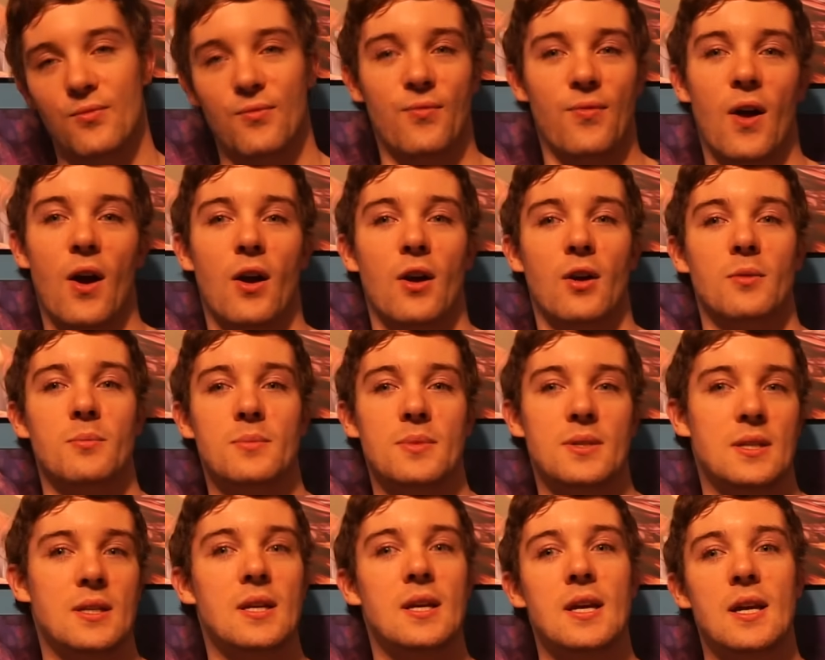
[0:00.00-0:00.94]

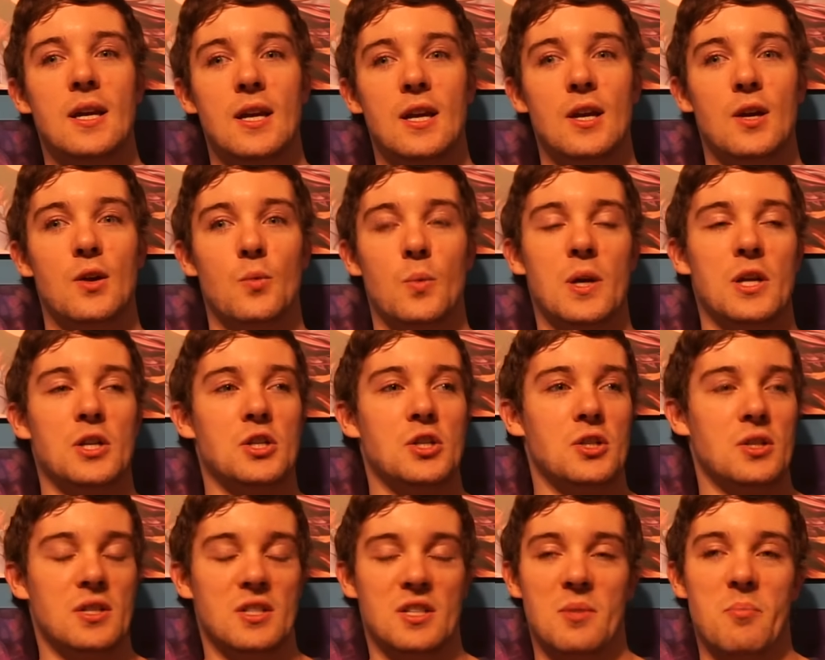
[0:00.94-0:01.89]
Farms,
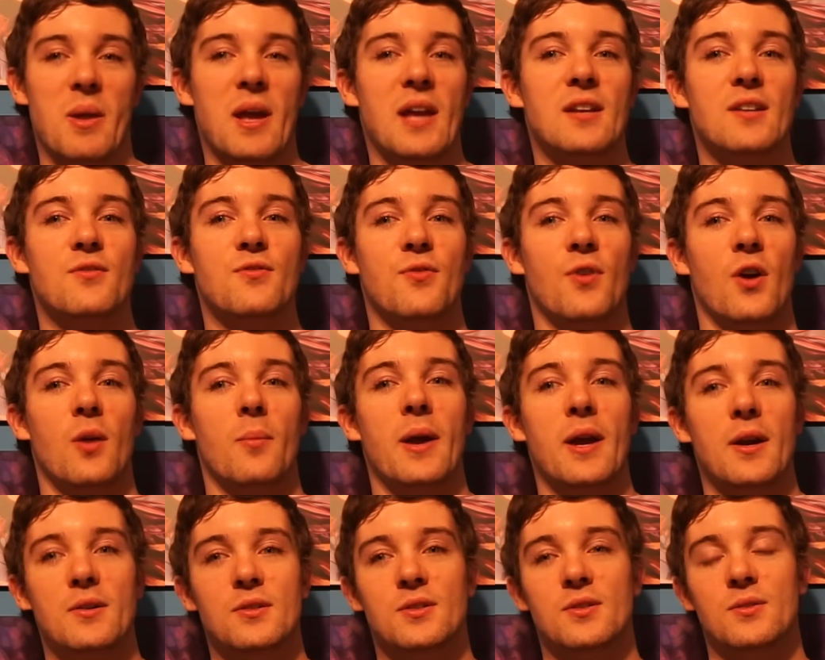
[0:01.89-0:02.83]
which is an abandoned
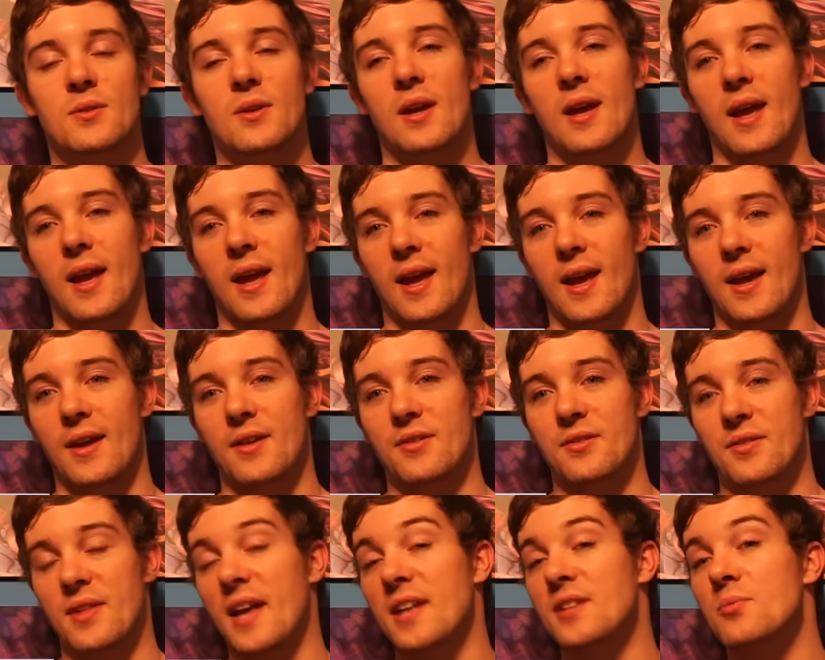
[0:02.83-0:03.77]
farmhouse, and
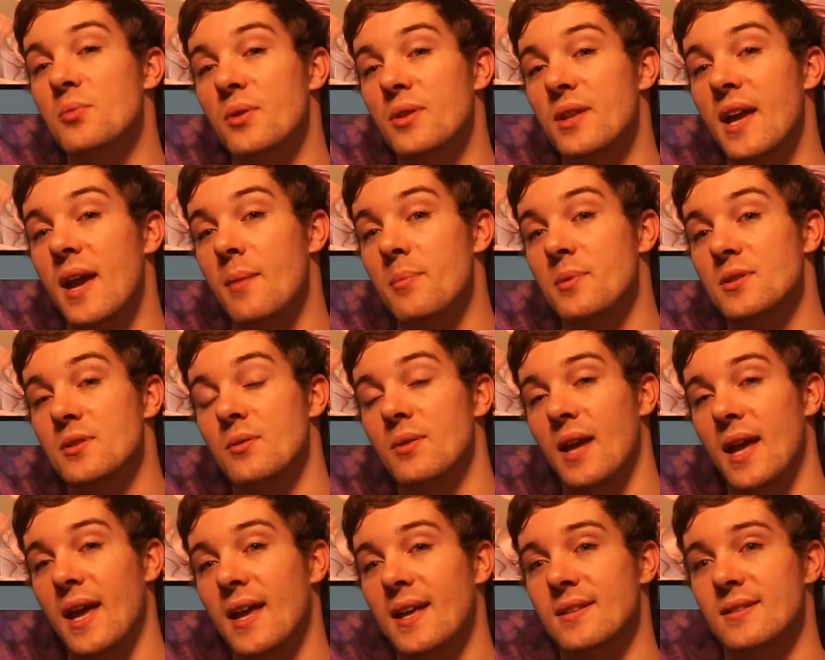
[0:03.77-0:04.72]
that's where the episode
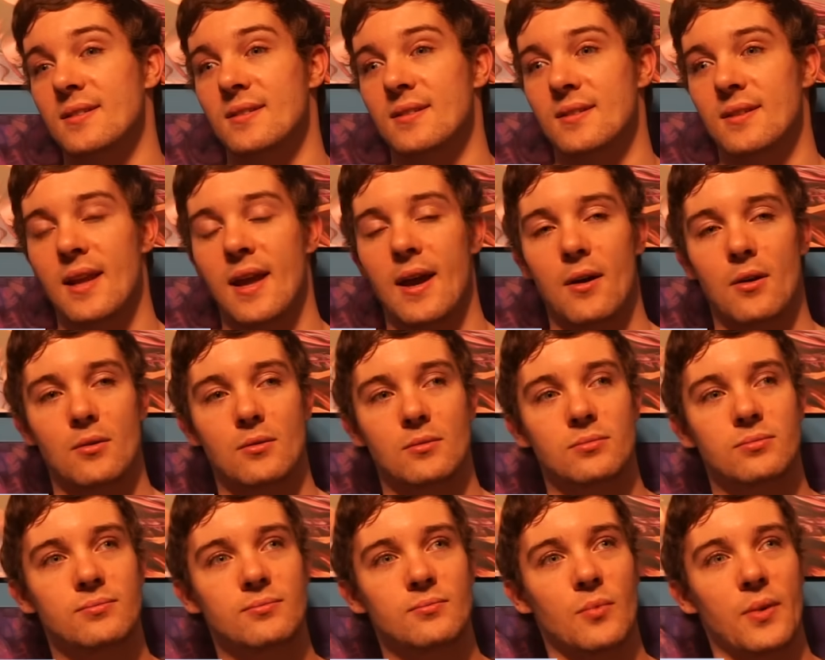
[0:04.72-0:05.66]
ends. Now,
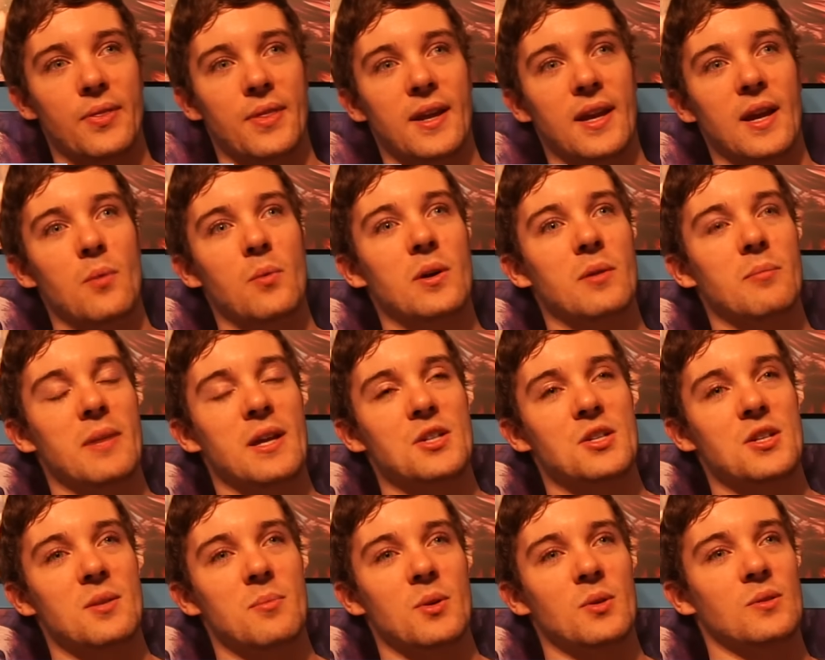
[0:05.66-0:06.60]
one thing I will
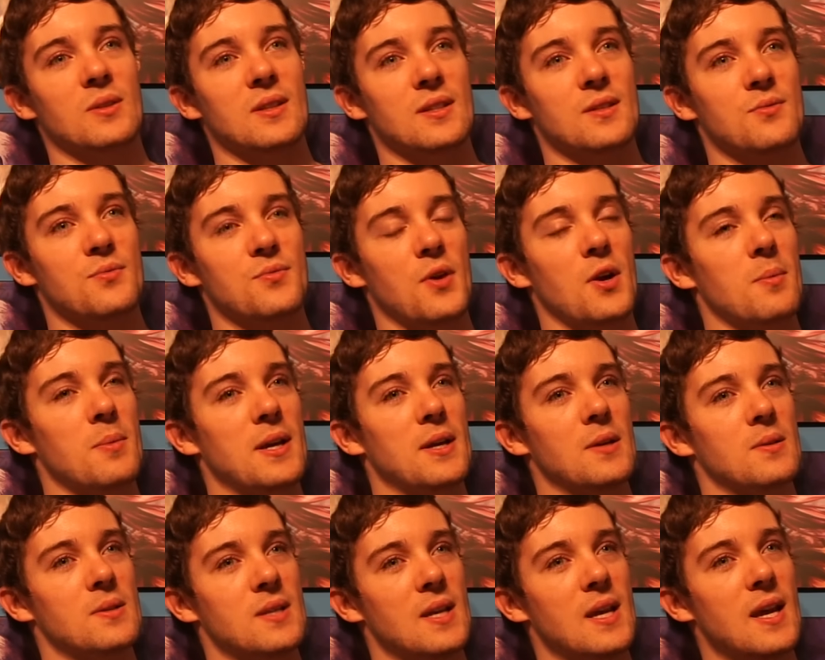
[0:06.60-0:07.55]
mention about this
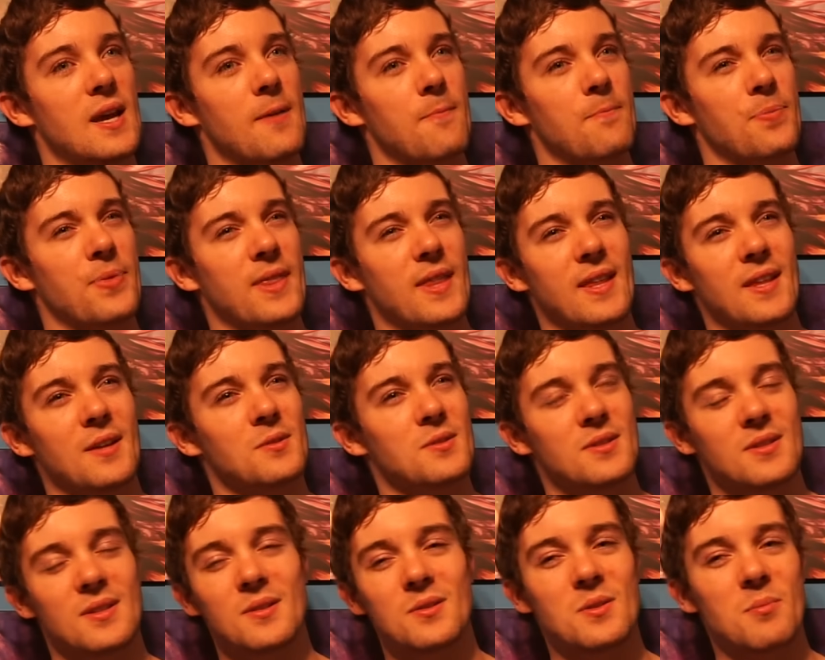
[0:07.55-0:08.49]
farmhouse,
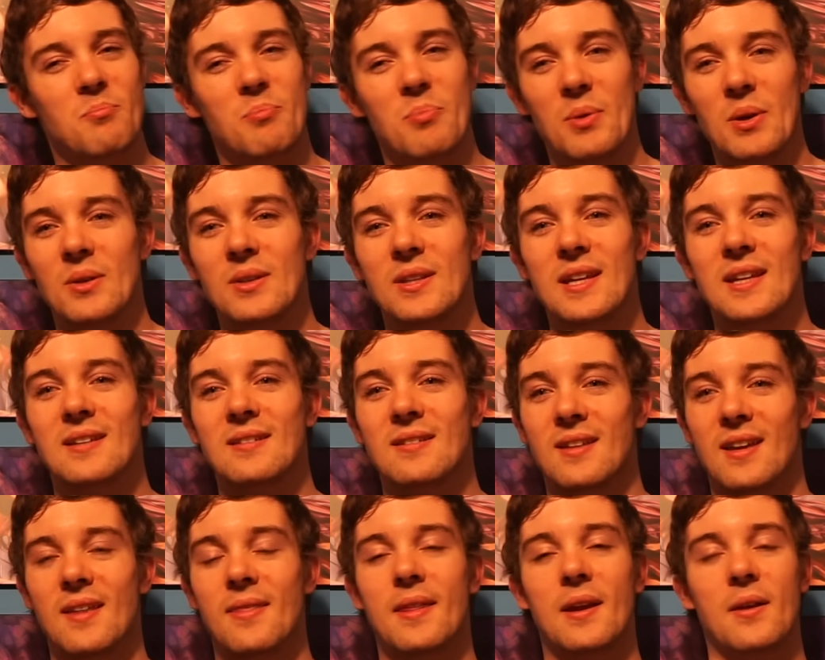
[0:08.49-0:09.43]
there's a building
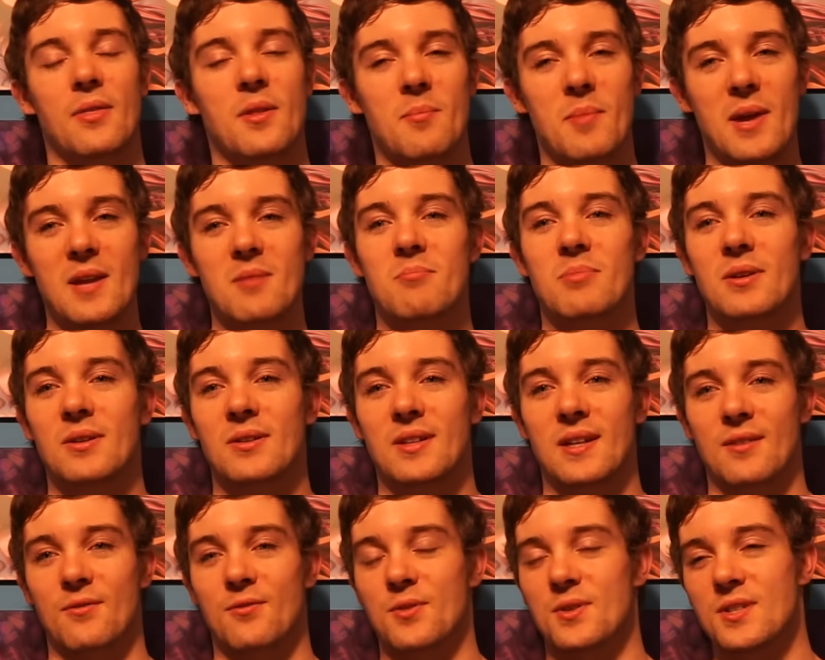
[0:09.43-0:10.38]
in there, the main
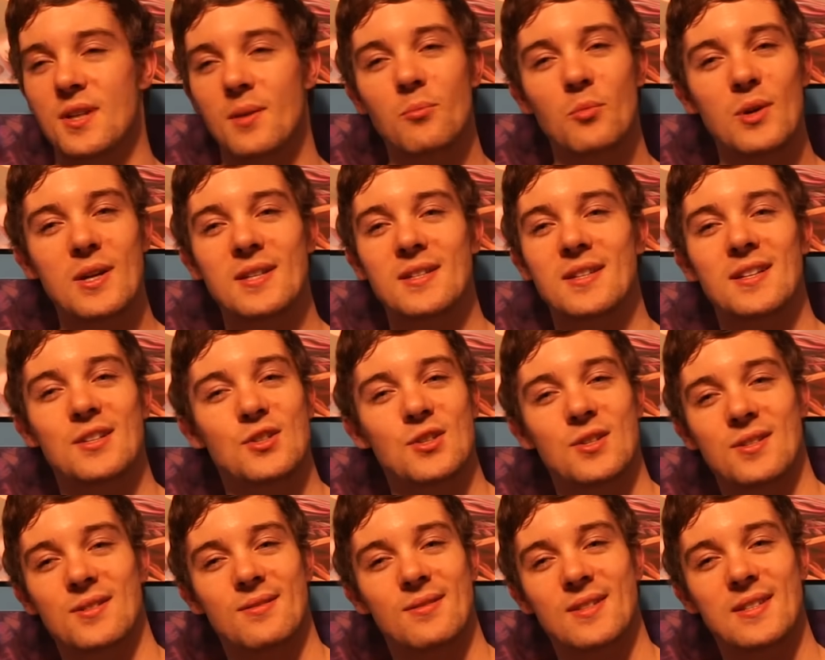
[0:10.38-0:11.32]
building. For some reason, it
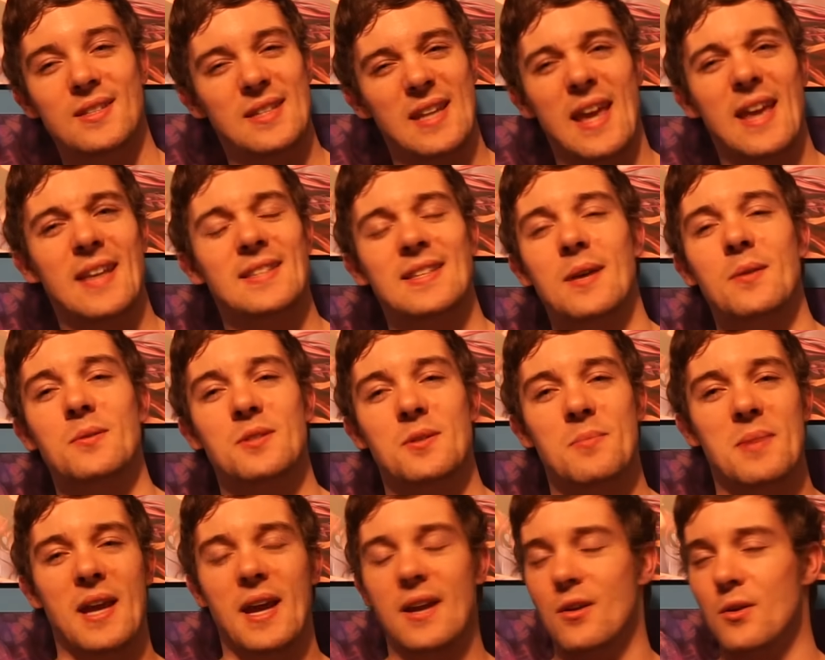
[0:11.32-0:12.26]
just stands out to
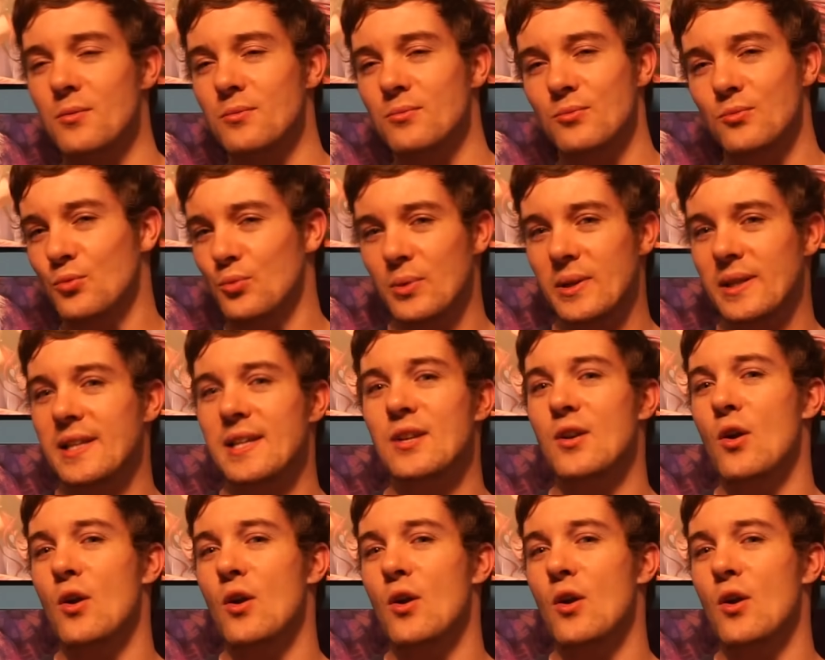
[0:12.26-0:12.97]
me. I don't really